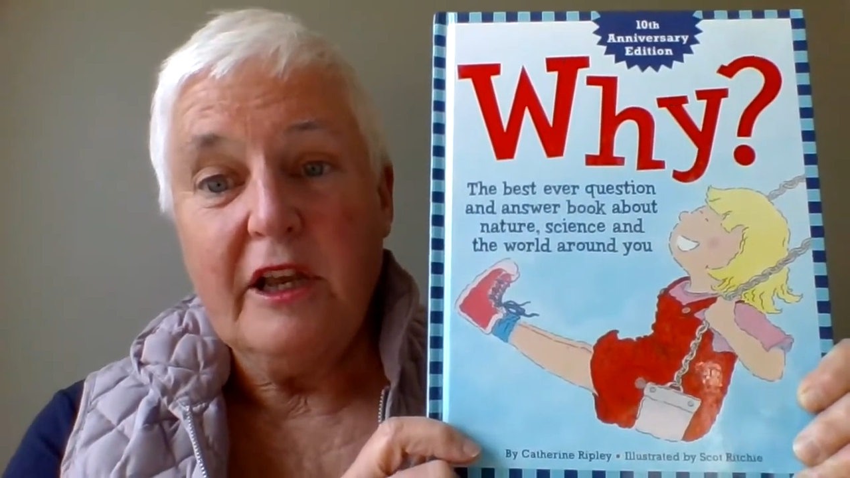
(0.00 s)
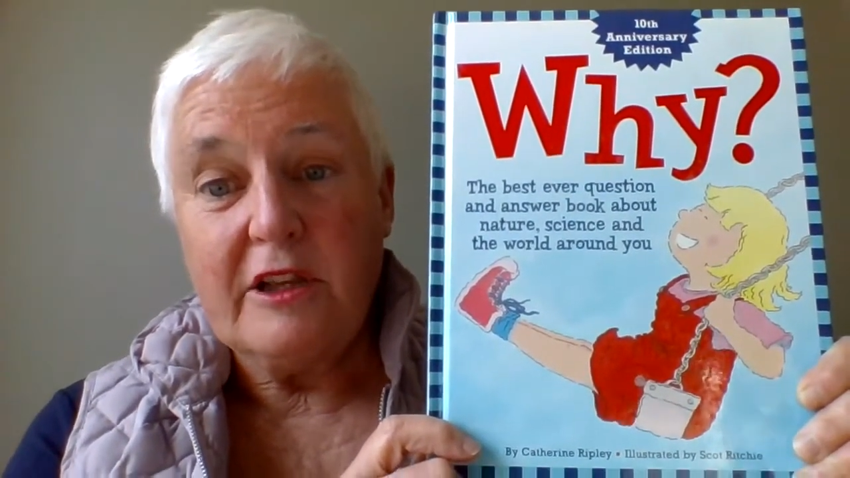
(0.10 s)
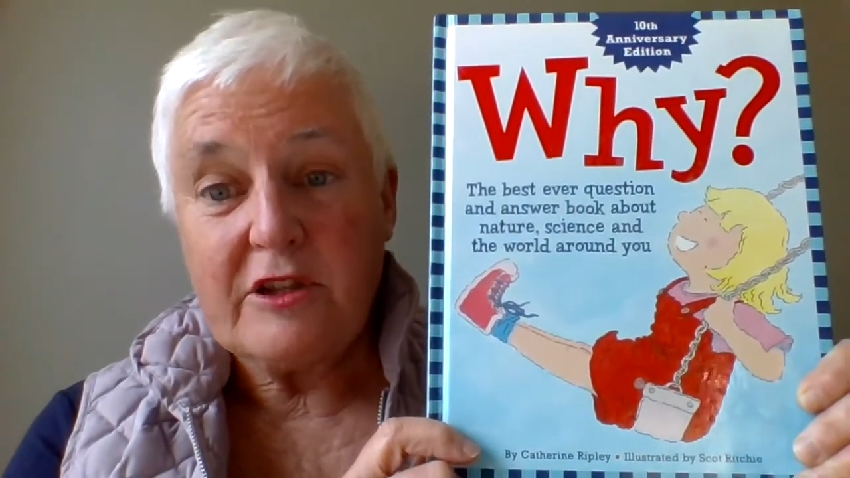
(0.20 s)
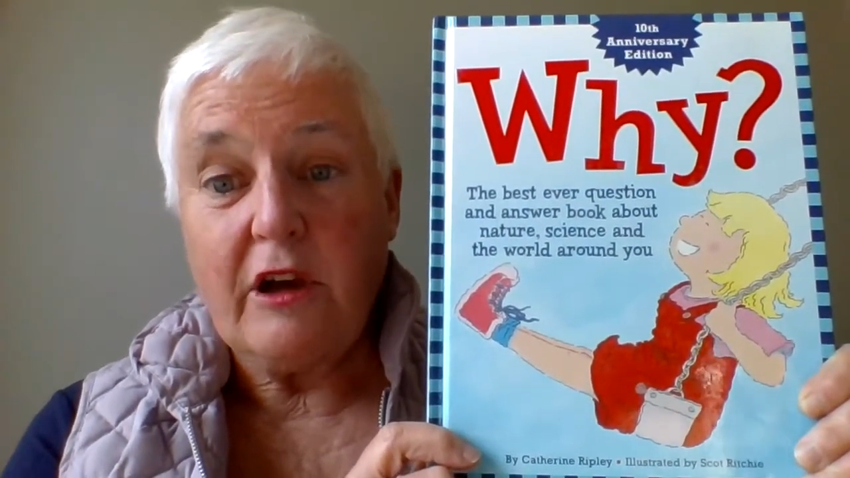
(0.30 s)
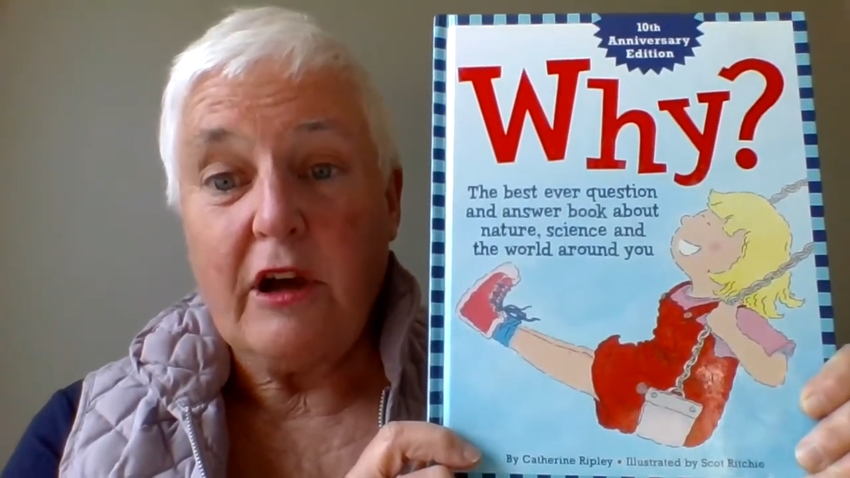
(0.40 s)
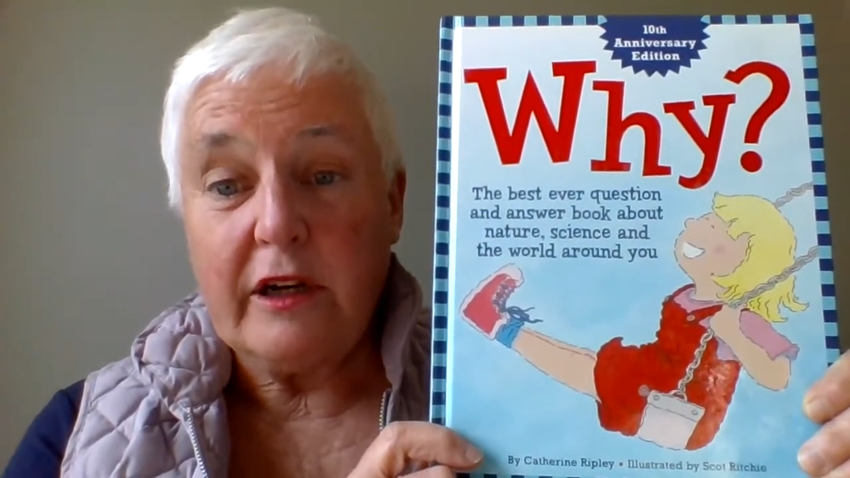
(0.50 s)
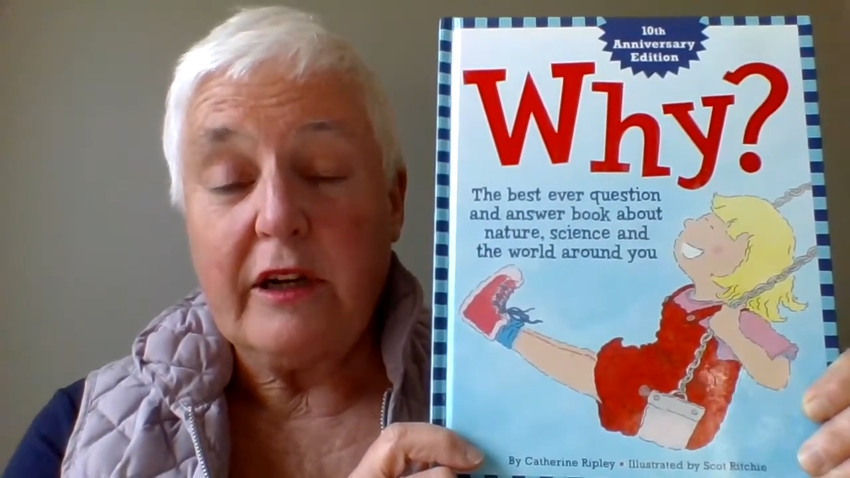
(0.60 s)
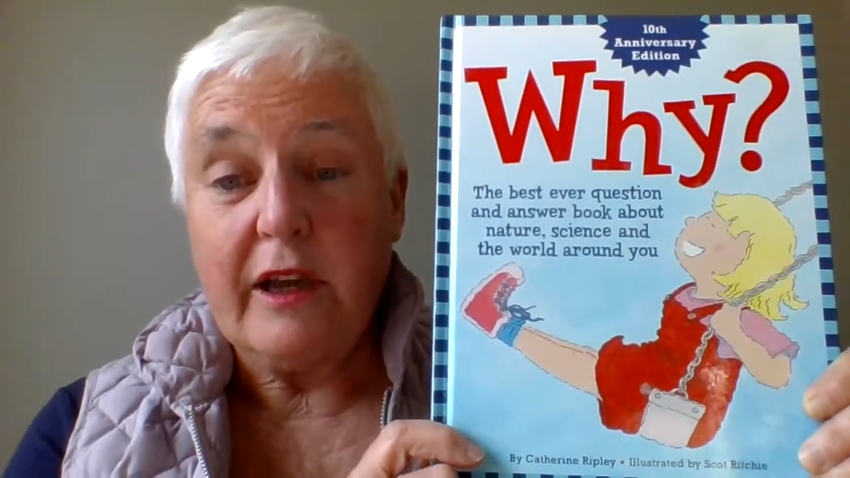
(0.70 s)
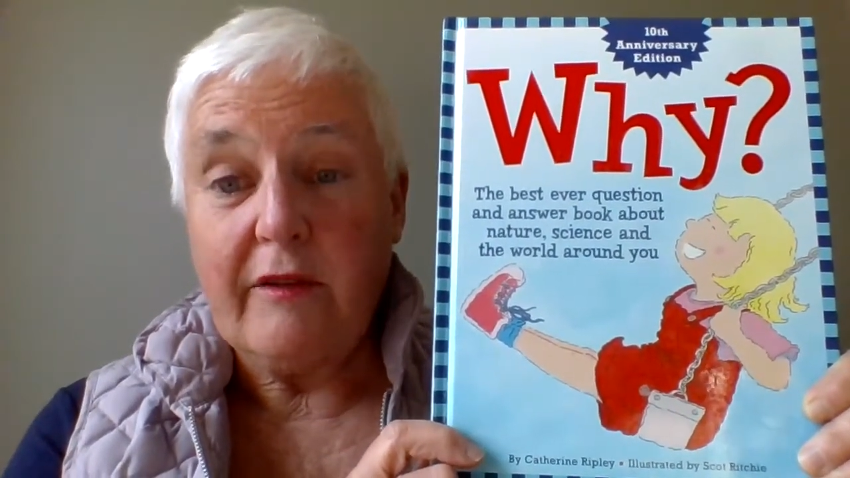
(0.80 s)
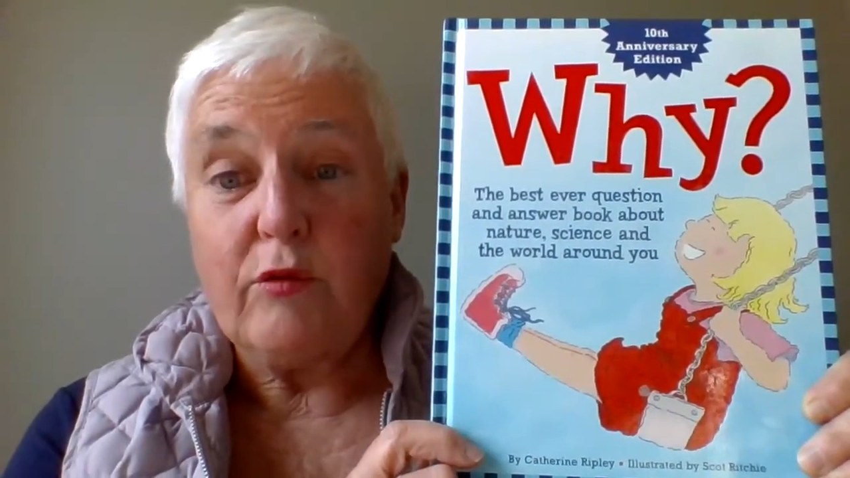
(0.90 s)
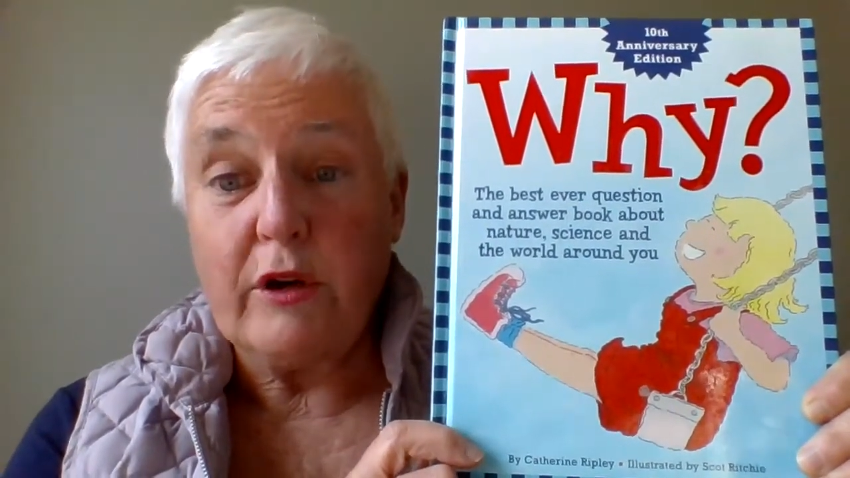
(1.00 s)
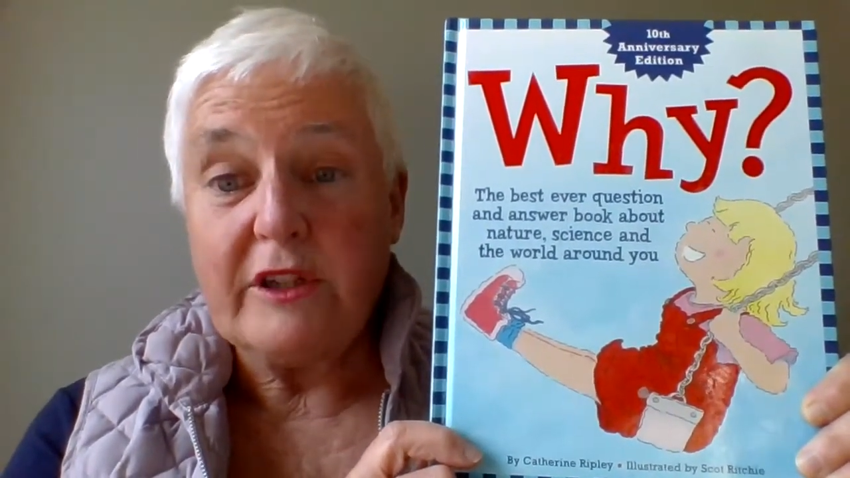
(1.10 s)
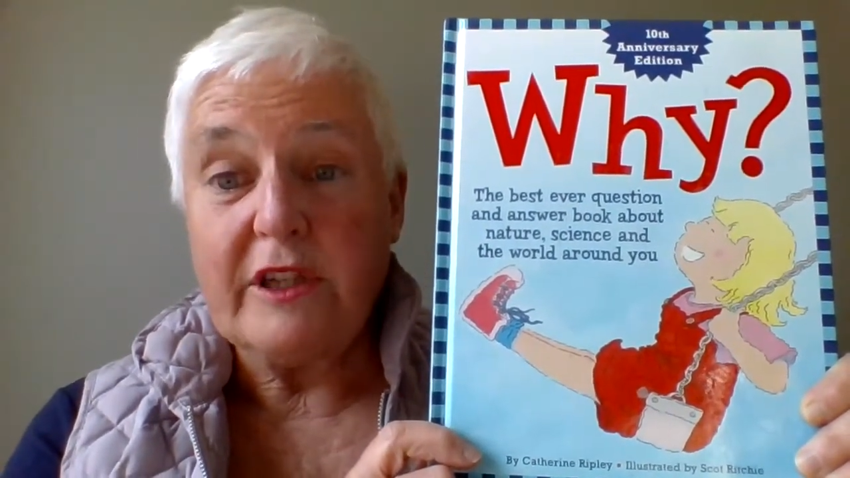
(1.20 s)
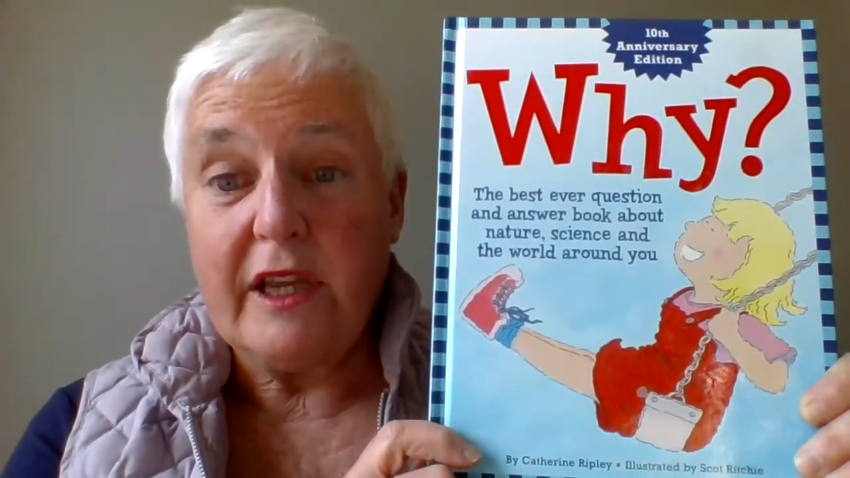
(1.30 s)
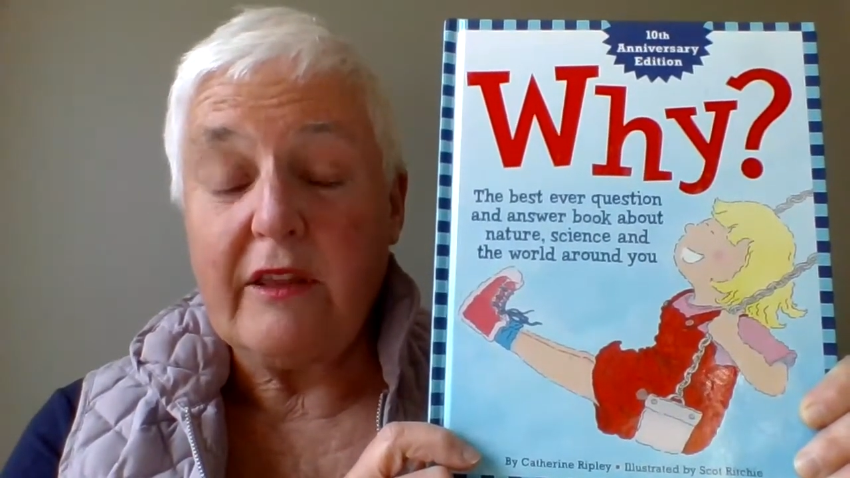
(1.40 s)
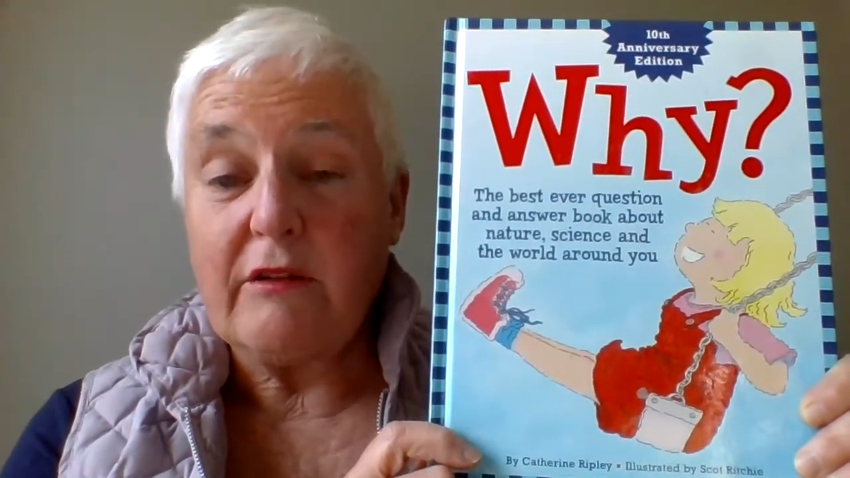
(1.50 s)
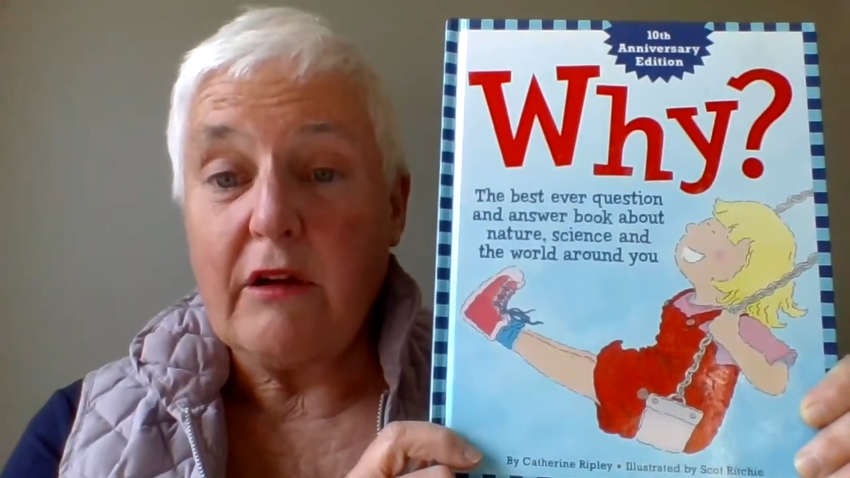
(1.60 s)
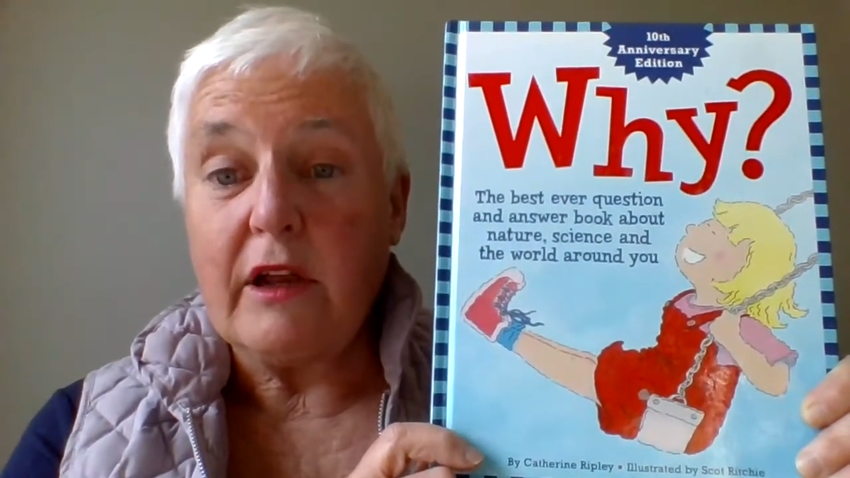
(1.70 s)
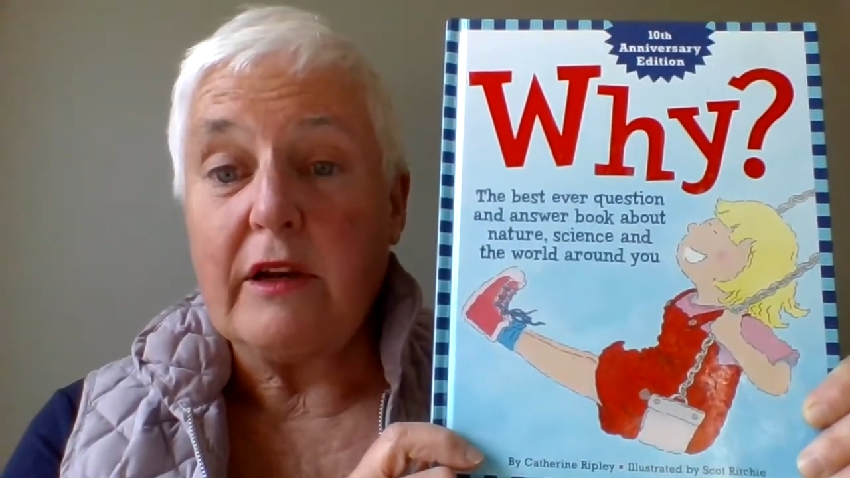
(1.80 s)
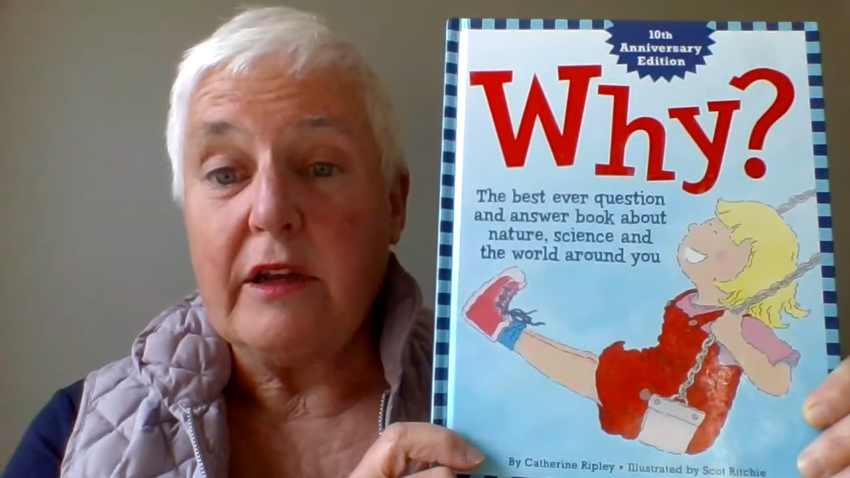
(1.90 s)
Scot and I have worked together
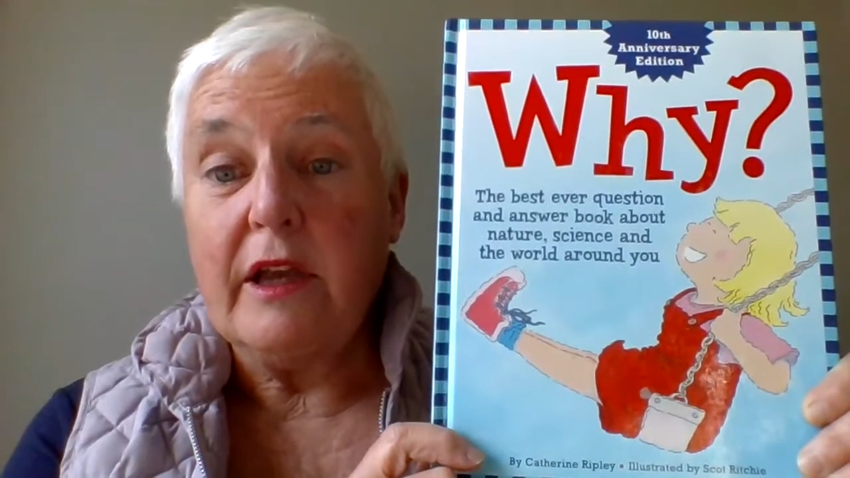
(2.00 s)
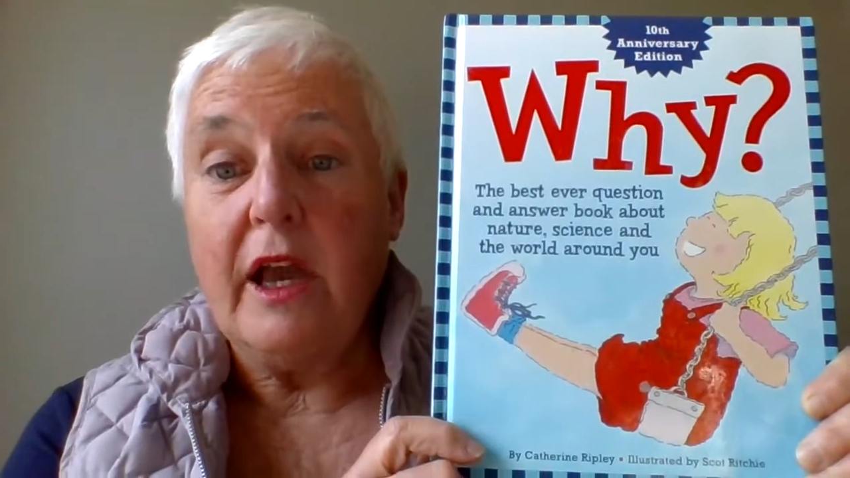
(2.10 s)
on